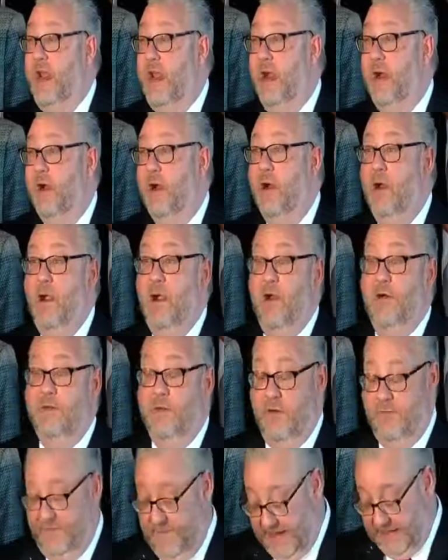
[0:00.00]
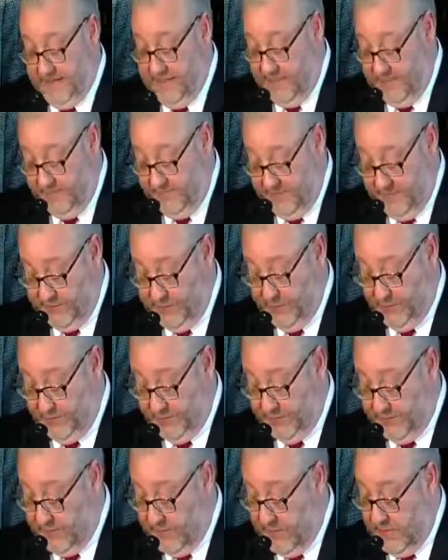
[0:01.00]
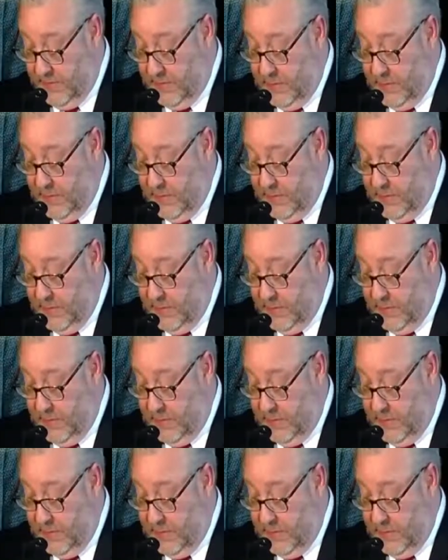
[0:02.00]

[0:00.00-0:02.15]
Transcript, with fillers: care for affected individuals.